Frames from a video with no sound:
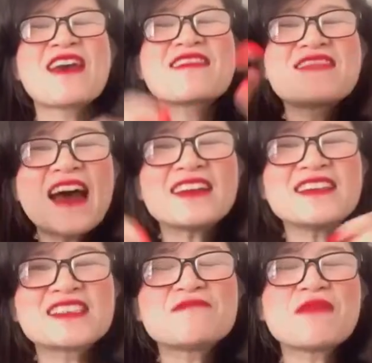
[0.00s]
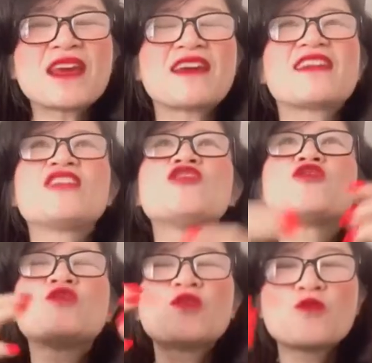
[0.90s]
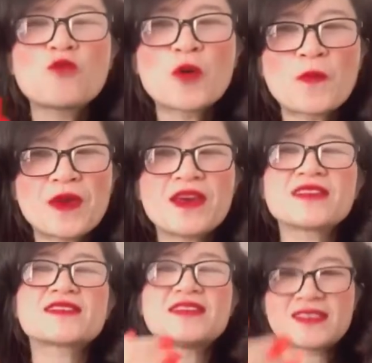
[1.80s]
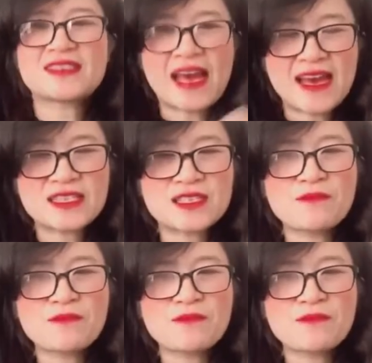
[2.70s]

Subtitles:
that is mean you will be success.